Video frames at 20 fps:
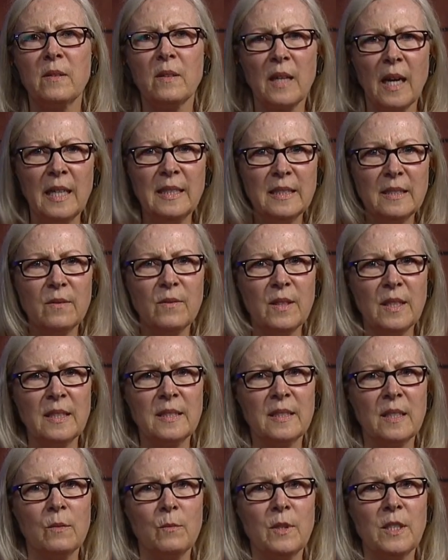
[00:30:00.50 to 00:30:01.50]
of the kinds of
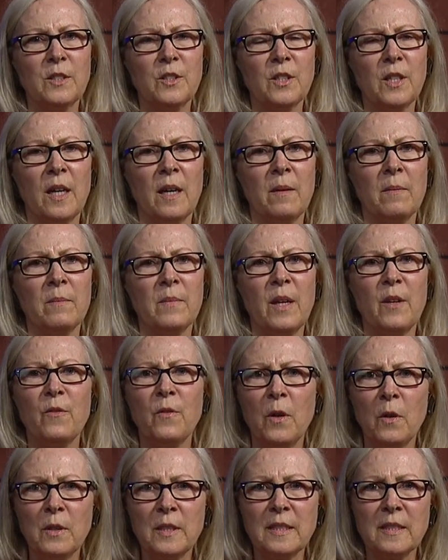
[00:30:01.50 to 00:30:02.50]
things in which um, they
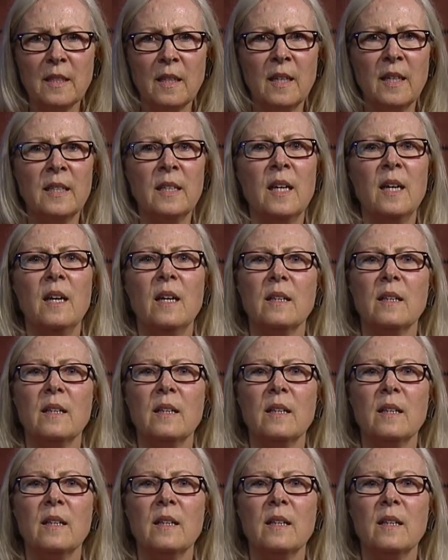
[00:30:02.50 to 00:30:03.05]
focus on,